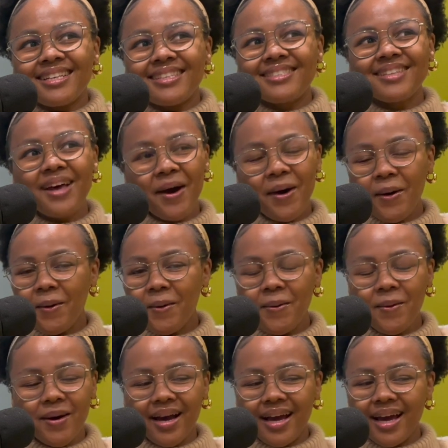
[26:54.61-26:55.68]

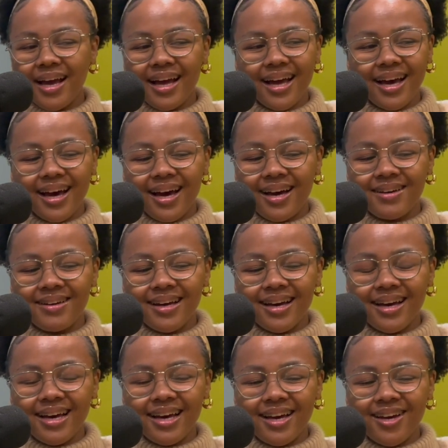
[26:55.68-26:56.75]
So,
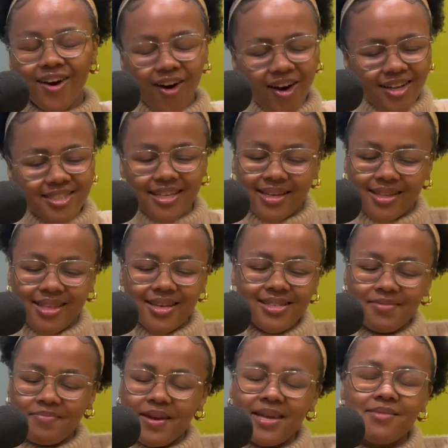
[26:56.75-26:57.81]
gosh, like,
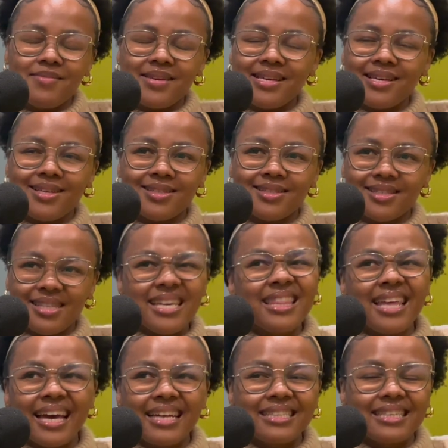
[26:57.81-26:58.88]
this made me see
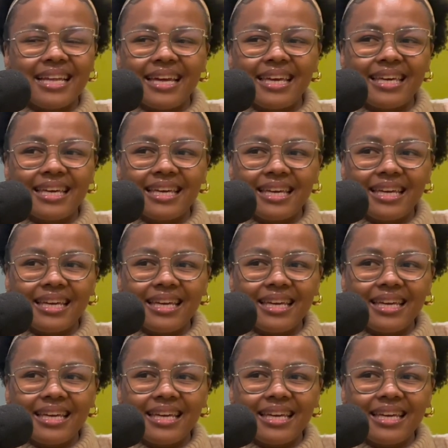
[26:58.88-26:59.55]
that, like,